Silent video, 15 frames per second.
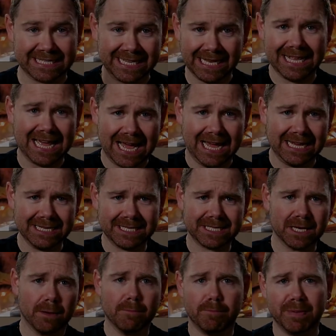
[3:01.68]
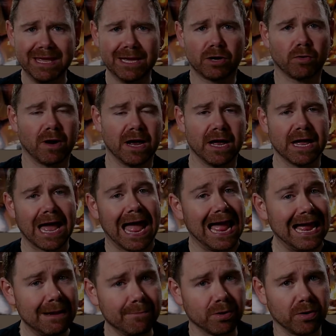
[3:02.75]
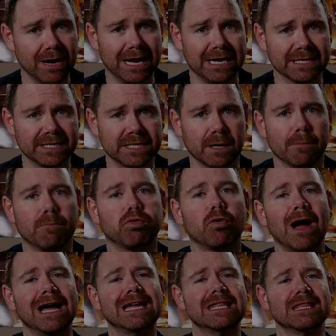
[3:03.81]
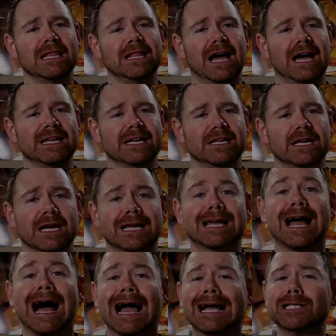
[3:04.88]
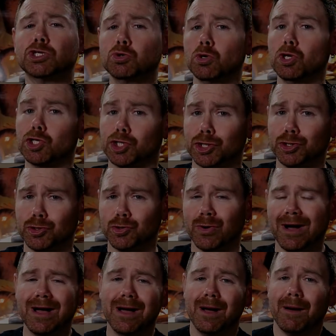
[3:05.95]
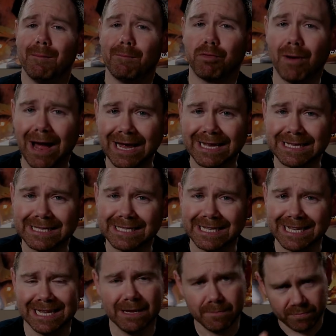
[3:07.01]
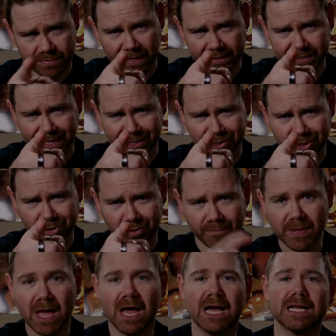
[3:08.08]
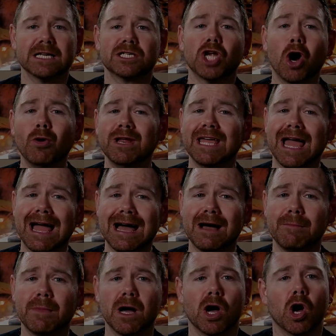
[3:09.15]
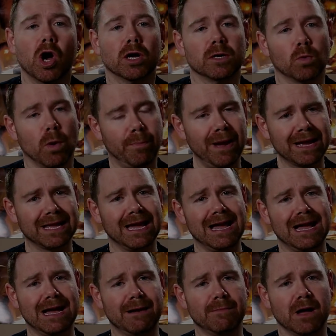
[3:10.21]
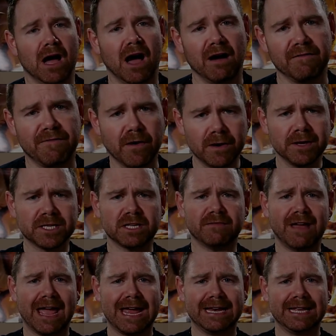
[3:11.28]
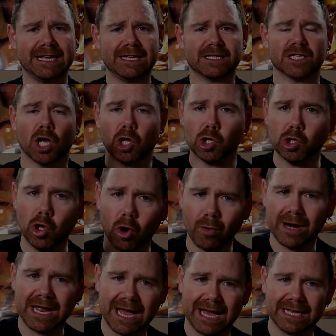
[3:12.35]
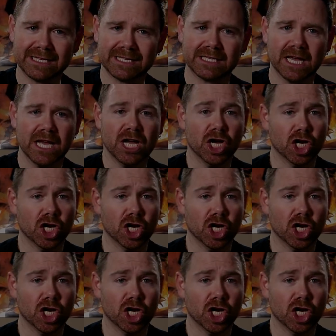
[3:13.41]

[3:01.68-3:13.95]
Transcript: Celia S, B Gray, Amber S, Brian the Lion, Cockadoodle Doo, Brian Z, thanks Tashio, Tony M, Rebecca M, Avernus of Hades, Lori S,